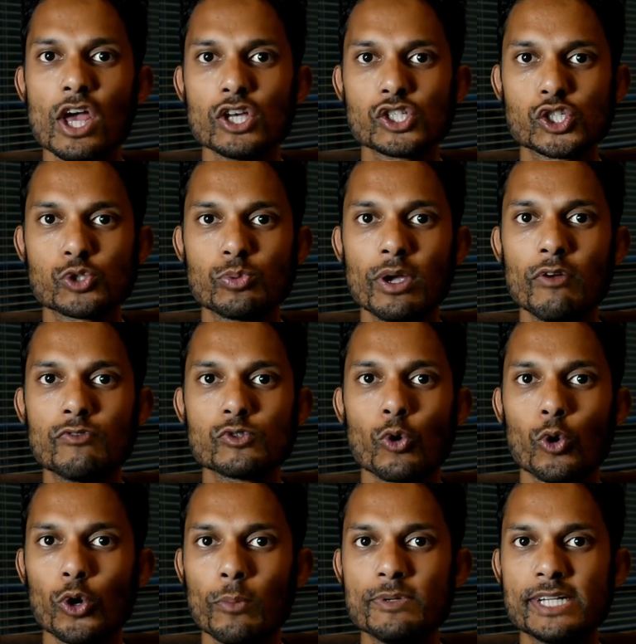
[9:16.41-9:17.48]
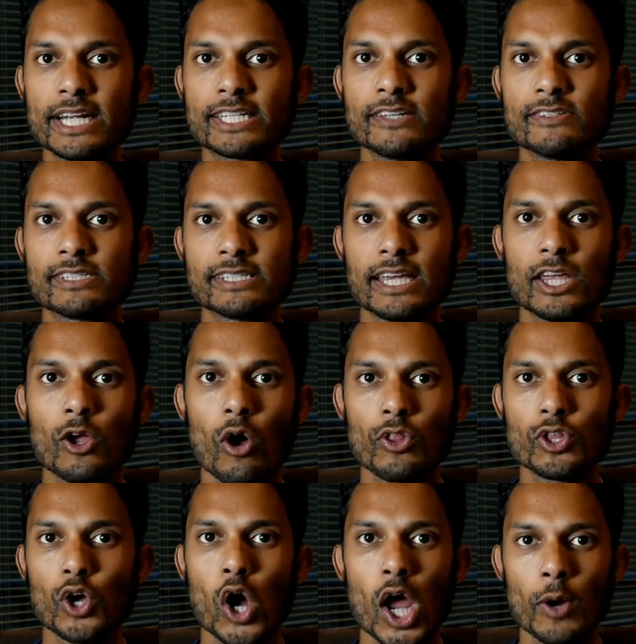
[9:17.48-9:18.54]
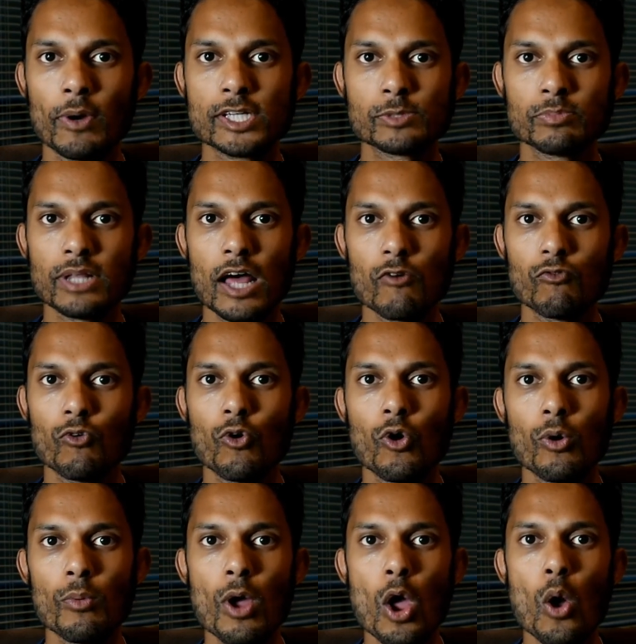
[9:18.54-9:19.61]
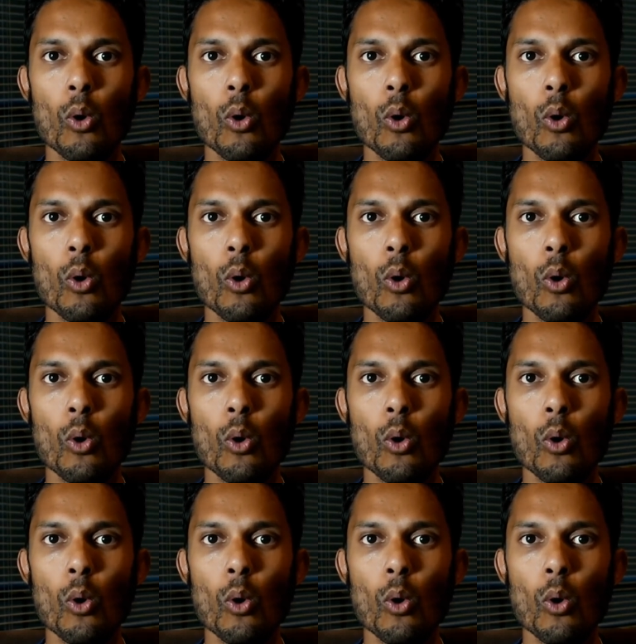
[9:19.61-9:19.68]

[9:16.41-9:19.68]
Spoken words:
Swift or Objective-C on the iOS platform?